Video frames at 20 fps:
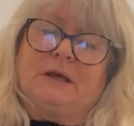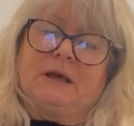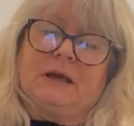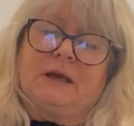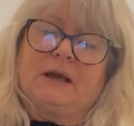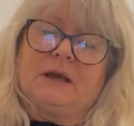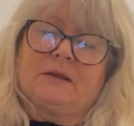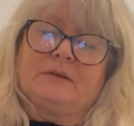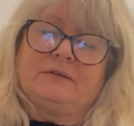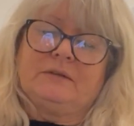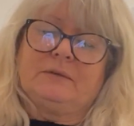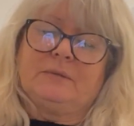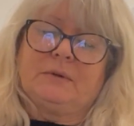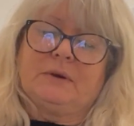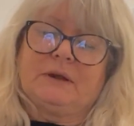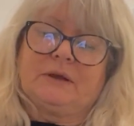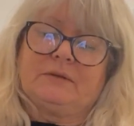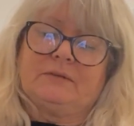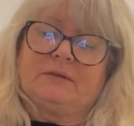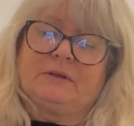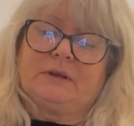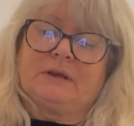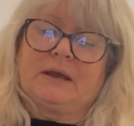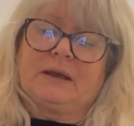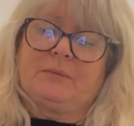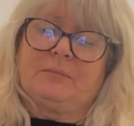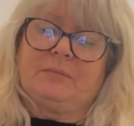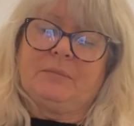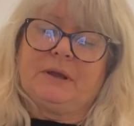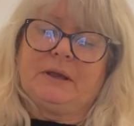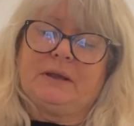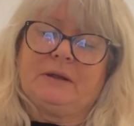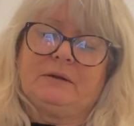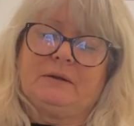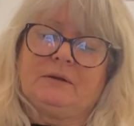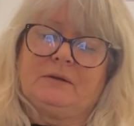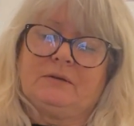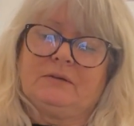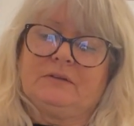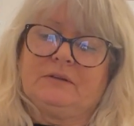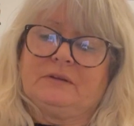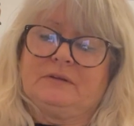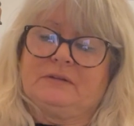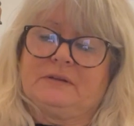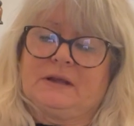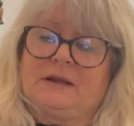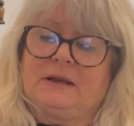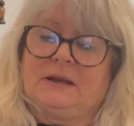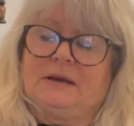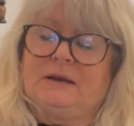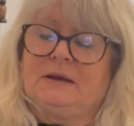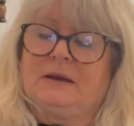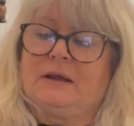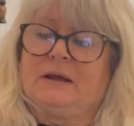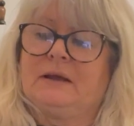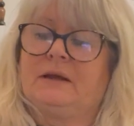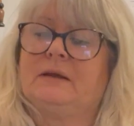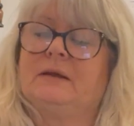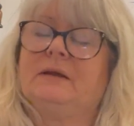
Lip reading: can't see what else it can be. It looks exactly like